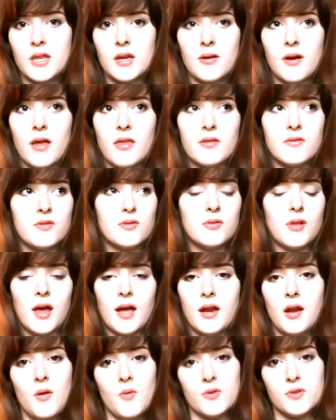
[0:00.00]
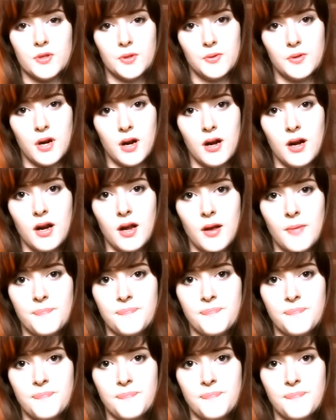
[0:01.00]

They were either too light or too dark,